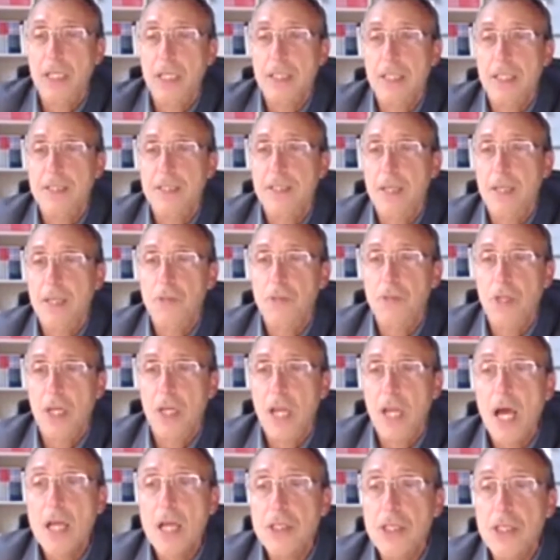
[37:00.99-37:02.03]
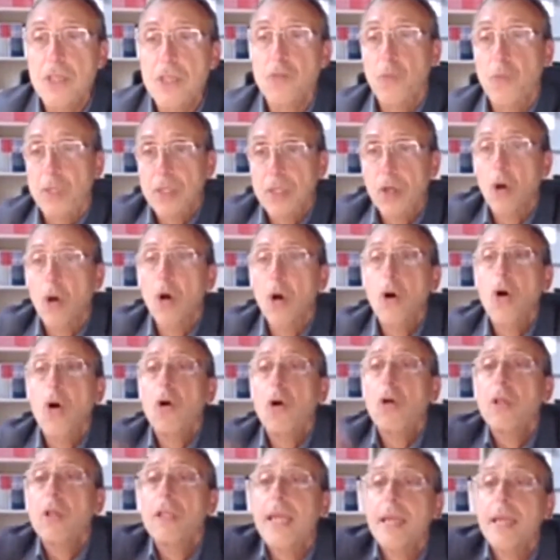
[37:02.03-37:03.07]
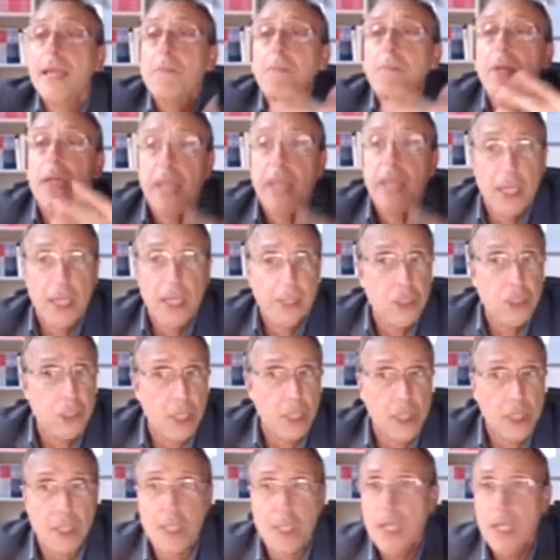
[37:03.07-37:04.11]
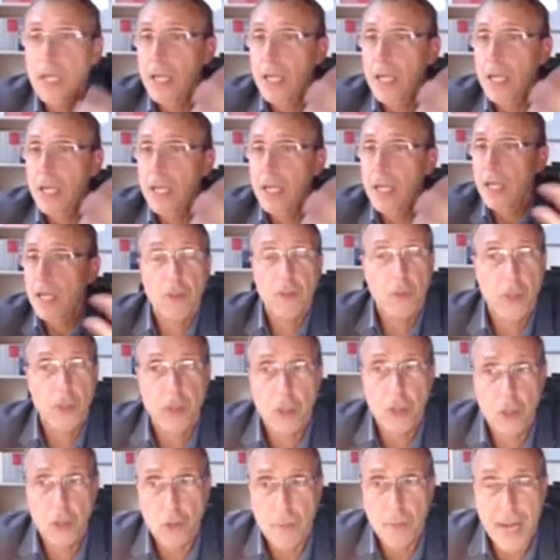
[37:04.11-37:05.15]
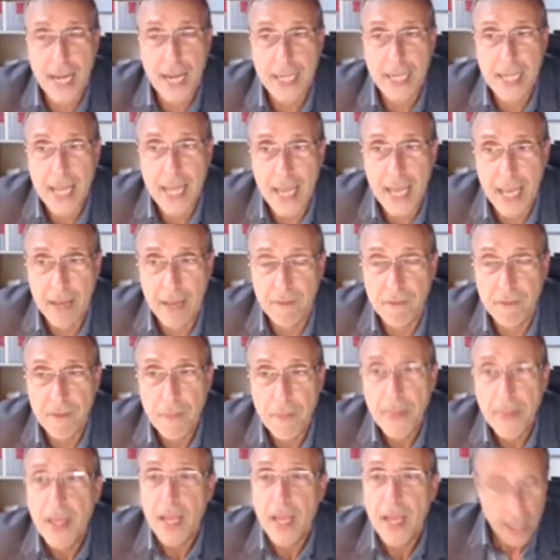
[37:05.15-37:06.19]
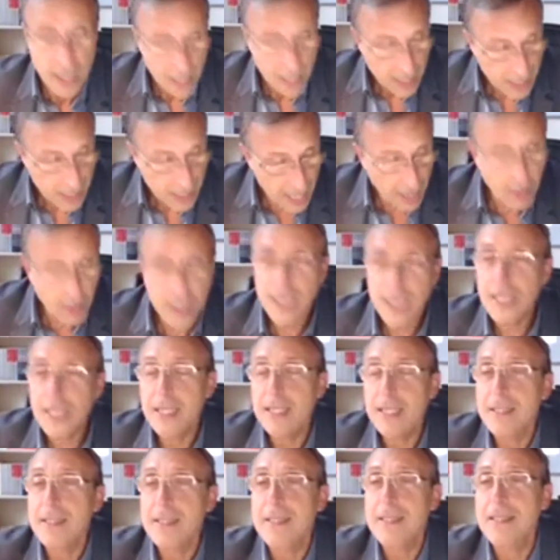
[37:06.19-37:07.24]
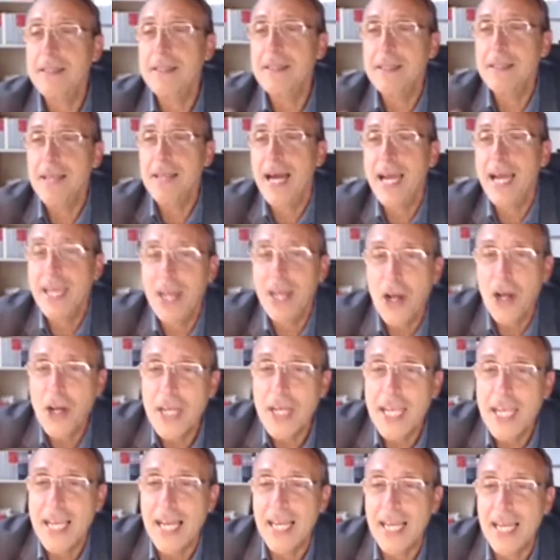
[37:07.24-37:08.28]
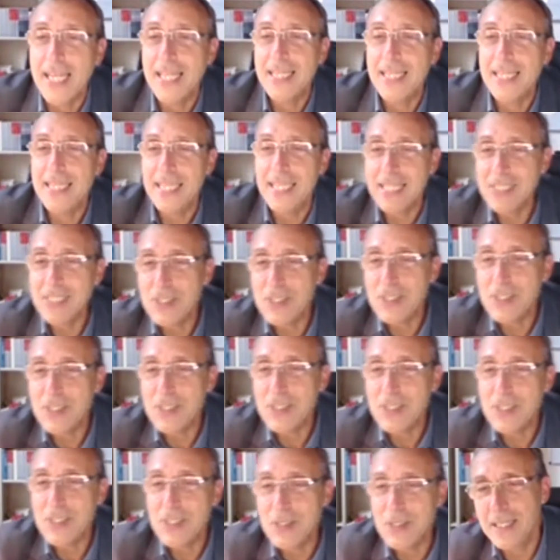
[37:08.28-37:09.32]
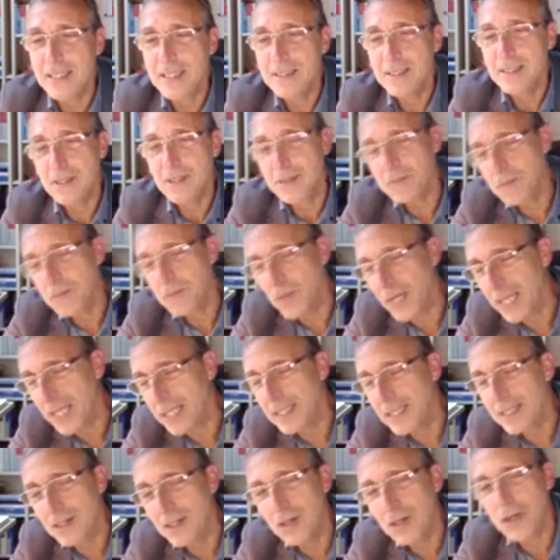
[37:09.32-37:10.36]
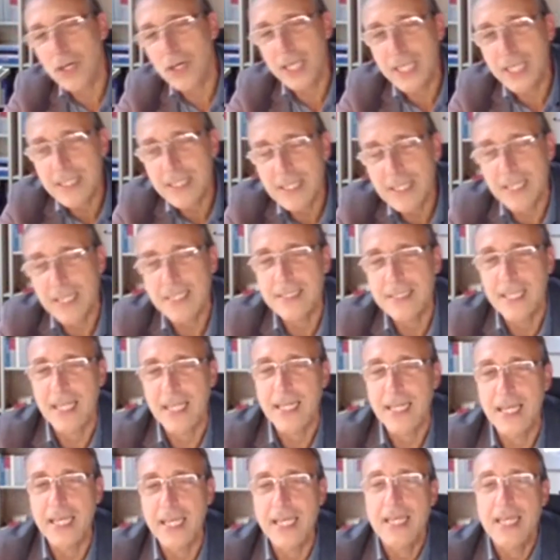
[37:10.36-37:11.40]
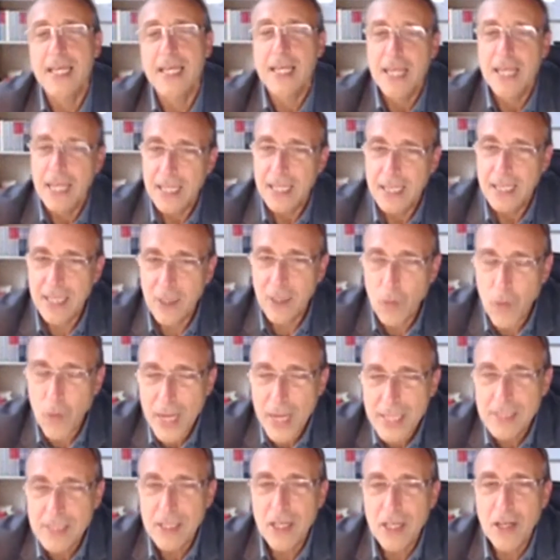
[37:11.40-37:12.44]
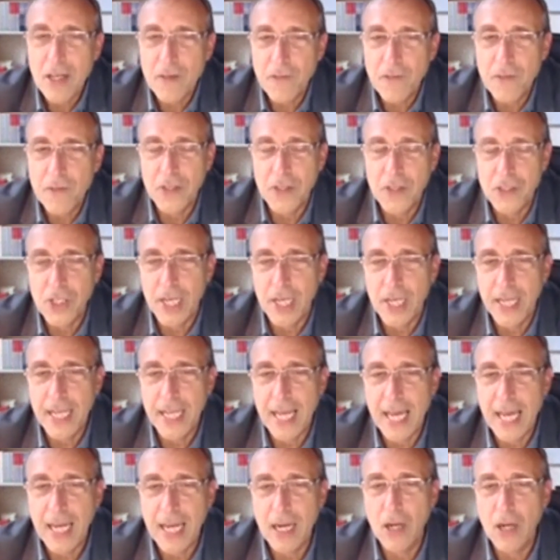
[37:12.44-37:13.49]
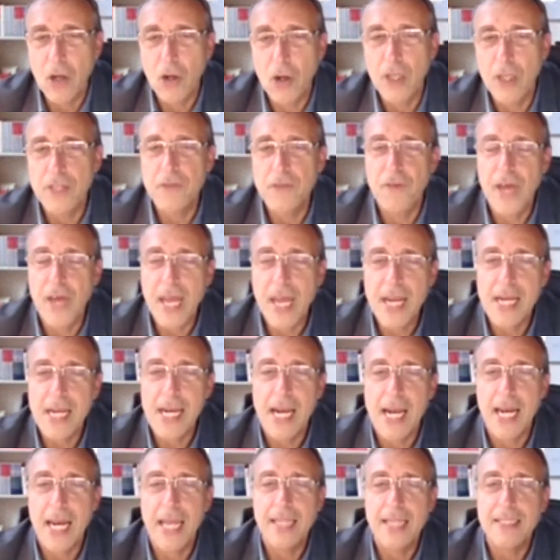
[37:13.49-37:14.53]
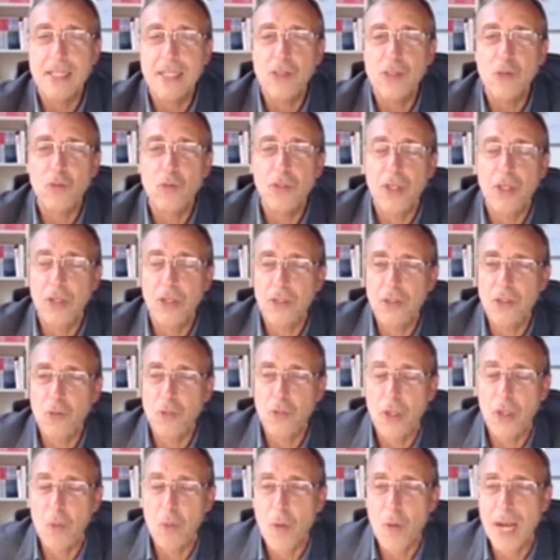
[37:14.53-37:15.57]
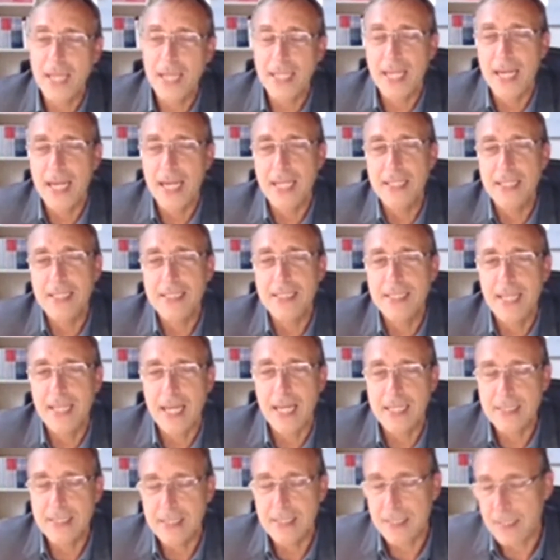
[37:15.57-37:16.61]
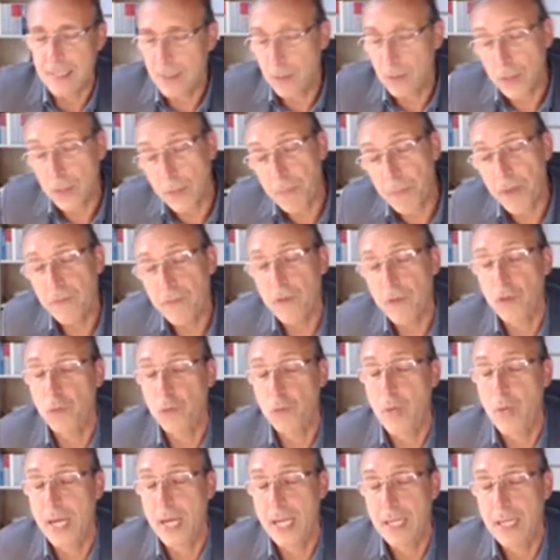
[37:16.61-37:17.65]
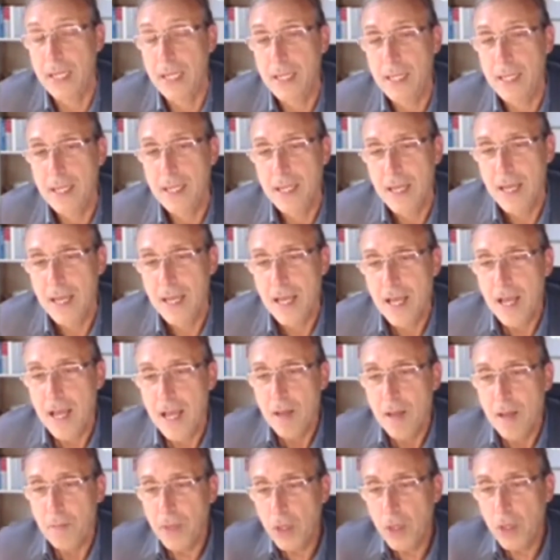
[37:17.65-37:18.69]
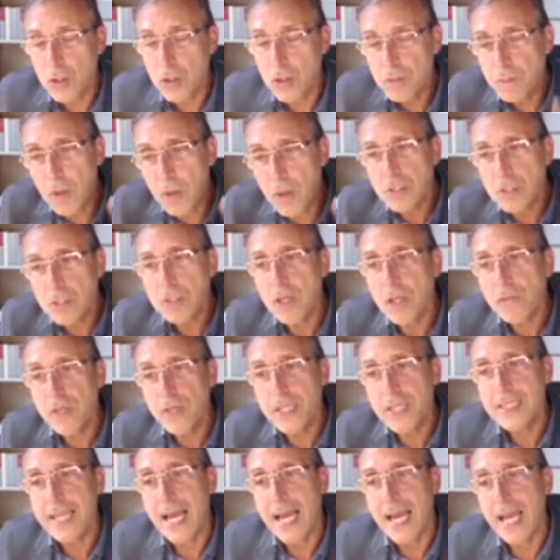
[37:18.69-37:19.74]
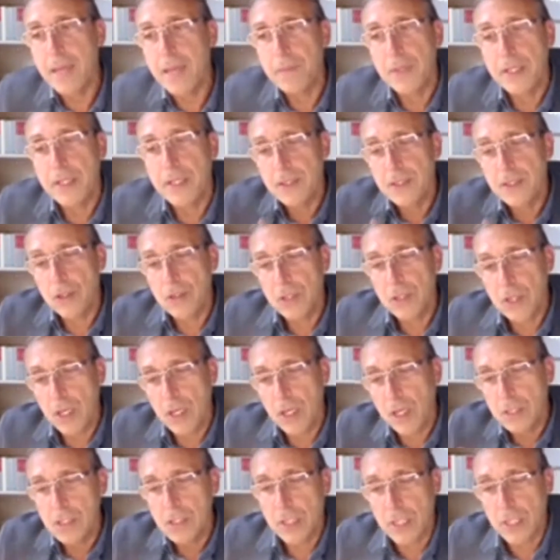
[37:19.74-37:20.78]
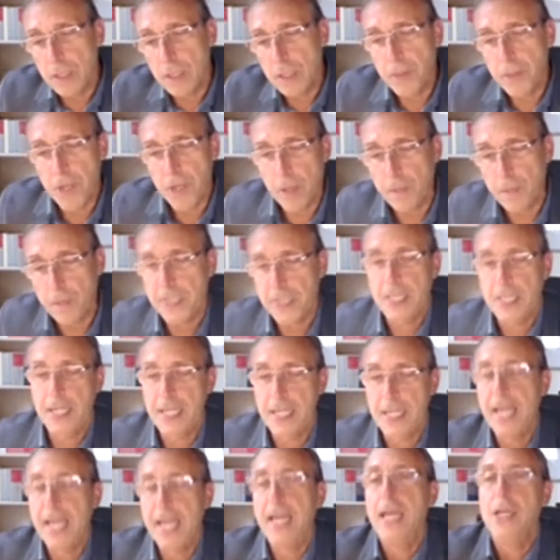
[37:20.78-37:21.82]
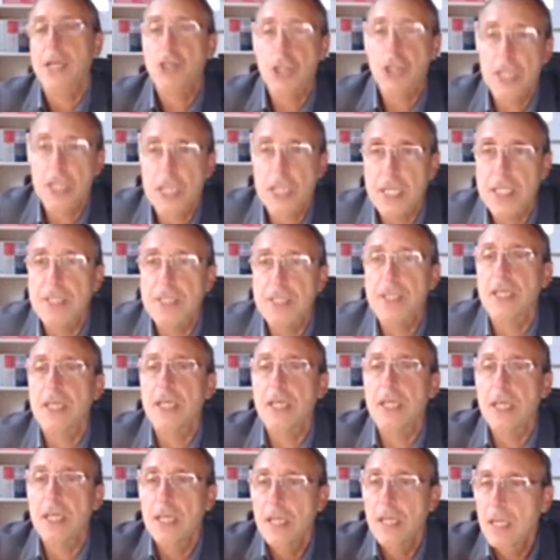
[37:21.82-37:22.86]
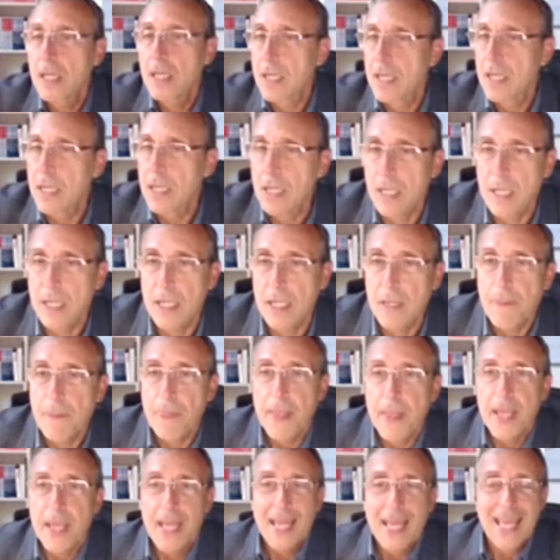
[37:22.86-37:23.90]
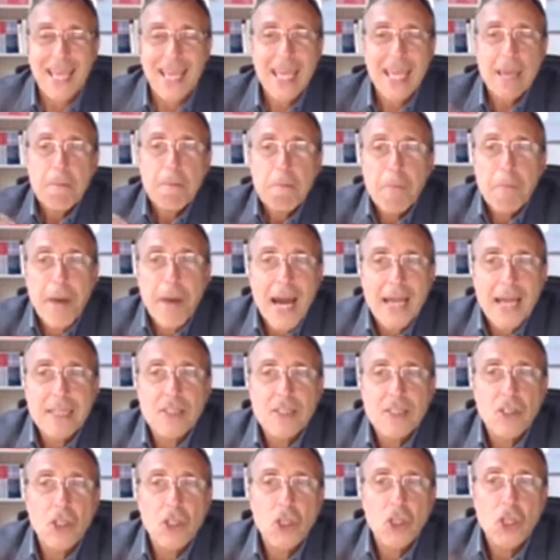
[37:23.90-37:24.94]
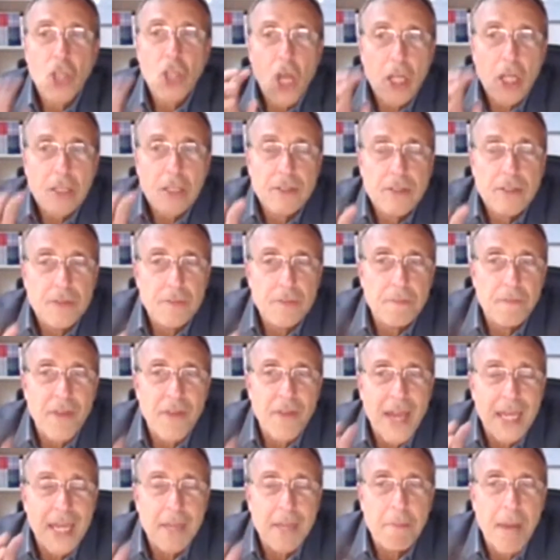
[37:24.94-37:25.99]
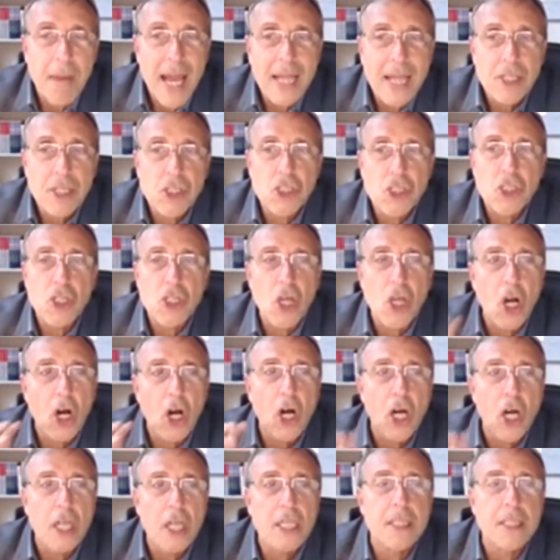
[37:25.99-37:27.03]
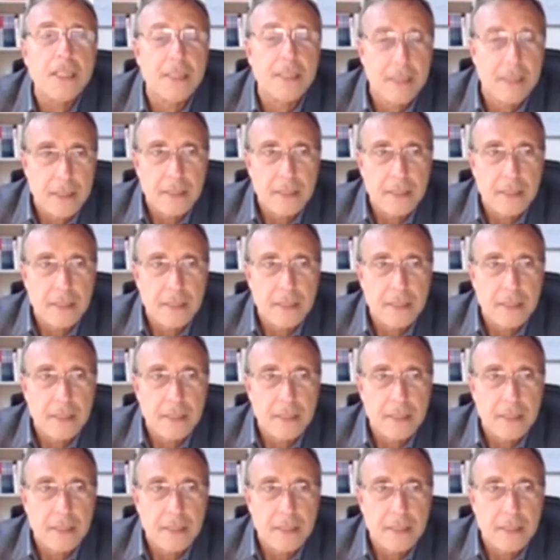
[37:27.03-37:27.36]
in the description logics with all the implication that you might have. Now, ironically, or interestingly, the question of Giancarlo is very related to the one that I discussed, to the previous one. Because most of the time, these ontological properties like rigidity impact not very much on